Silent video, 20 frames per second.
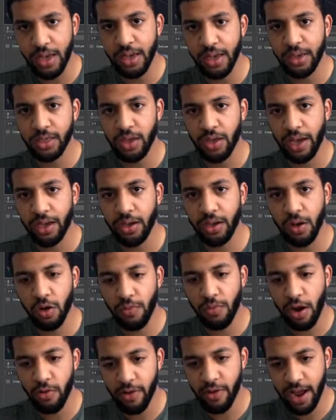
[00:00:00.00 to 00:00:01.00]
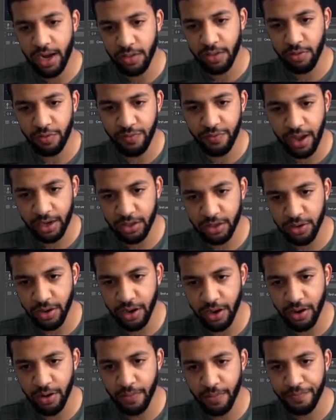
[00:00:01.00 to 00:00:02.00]
So I can go to my random effector
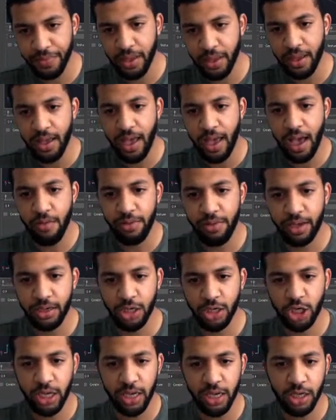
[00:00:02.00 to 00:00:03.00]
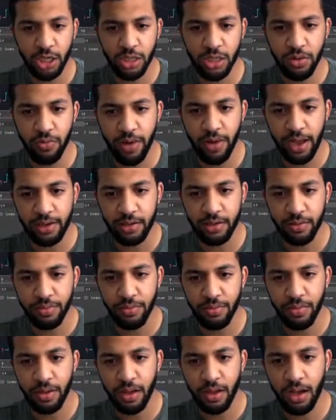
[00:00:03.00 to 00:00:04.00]
here, and we can change the
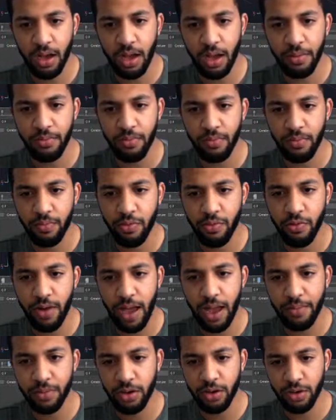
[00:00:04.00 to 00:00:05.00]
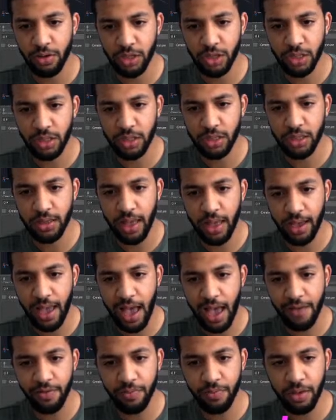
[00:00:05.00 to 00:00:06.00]
random parameters to like
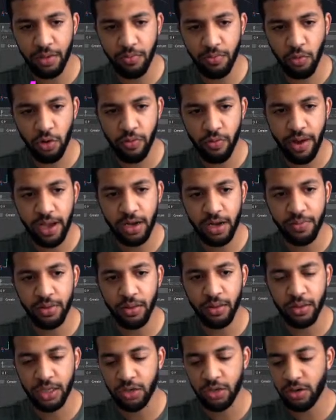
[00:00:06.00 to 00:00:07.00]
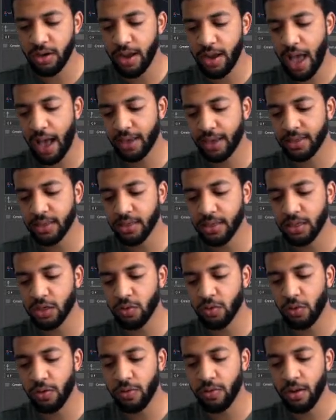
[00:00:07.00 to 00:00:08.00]
have it be more random in a certain axis
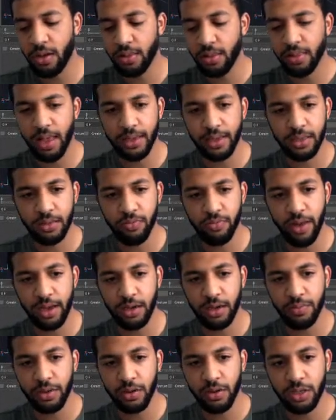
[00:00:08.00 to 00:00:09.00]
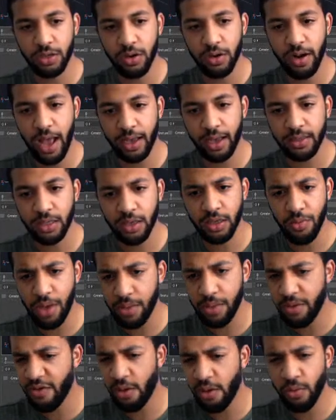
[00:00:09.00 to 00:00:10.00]
or less random in a certain axis. So
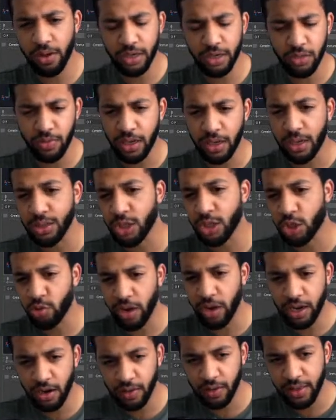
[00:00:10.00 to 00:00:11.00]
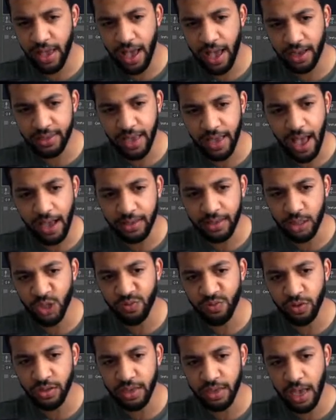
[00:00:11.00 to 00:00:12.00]
maybe if I want it to be constrained on the x-axis,
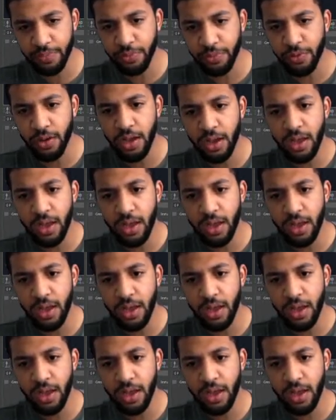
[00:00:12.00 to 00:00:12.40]
for example,